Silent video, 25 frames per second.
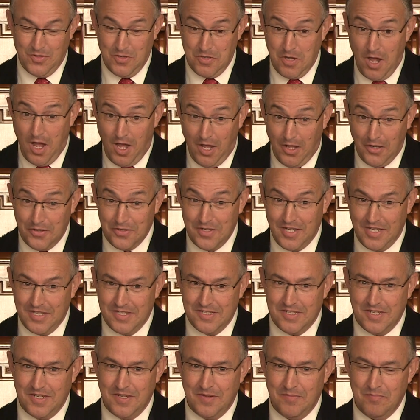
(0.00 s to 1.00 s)
gone,
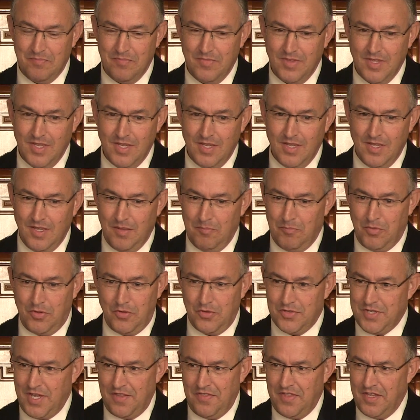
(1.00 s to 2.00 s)
and
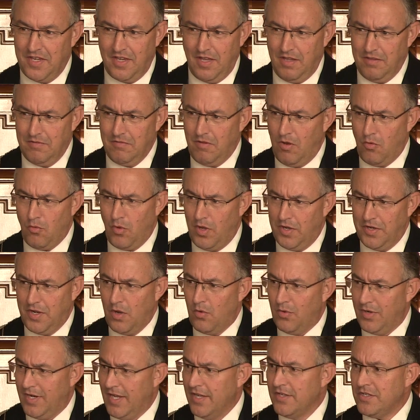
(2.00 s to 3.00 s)
because I think an
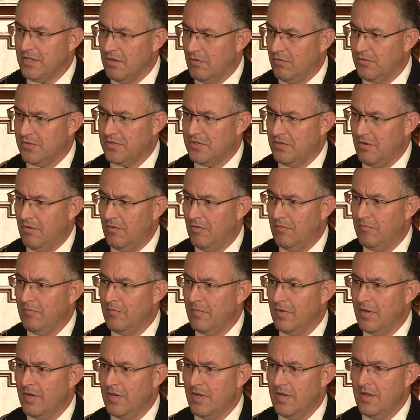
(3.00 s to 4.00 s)
hour later also,
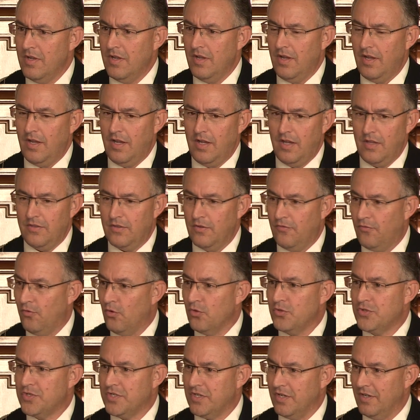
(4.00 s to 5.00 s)
the
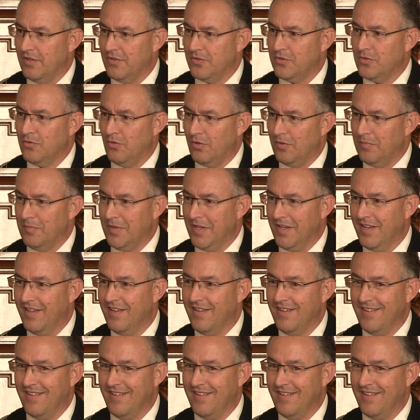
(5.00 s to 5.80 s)
Volkskrant called me.